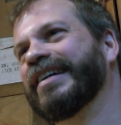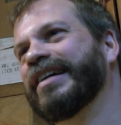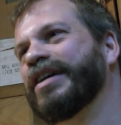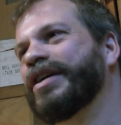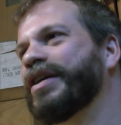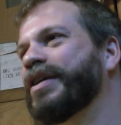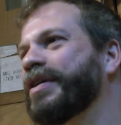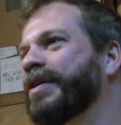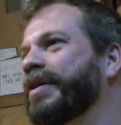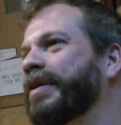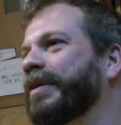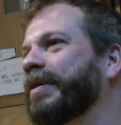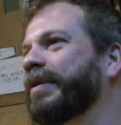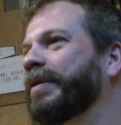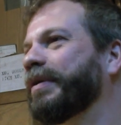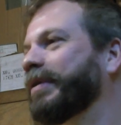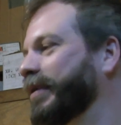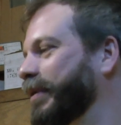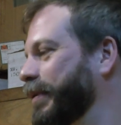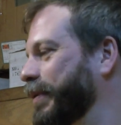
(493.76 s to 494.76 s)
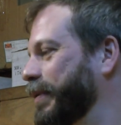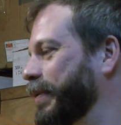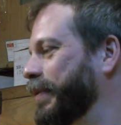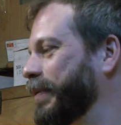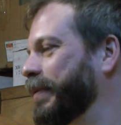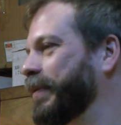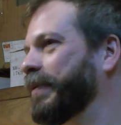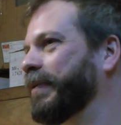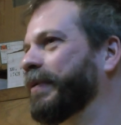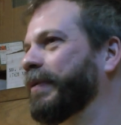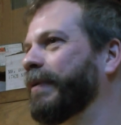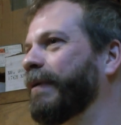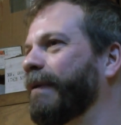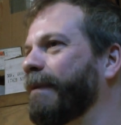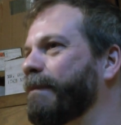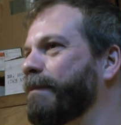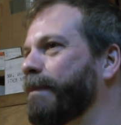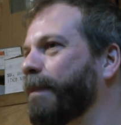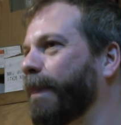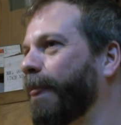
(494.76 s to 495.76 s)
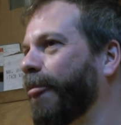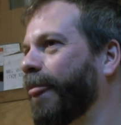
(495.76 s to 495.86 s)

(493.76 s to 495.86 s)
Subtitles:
Now, there's the sort of thing... But first of all, it's...